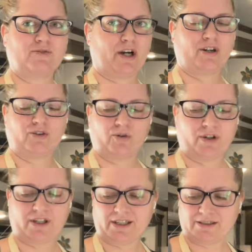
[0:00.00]
I don't know
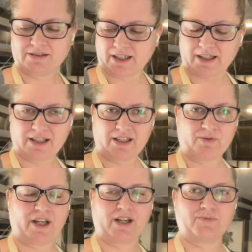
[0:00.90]
where it is. I think
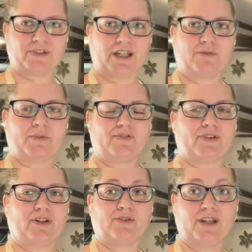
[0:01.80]
when I updated my
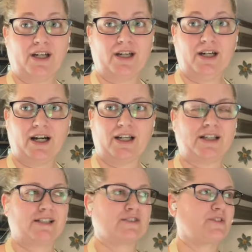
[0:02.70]
phone, I
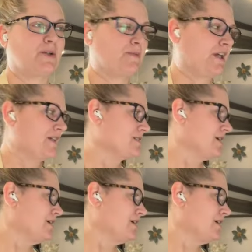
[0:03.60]
lost some things.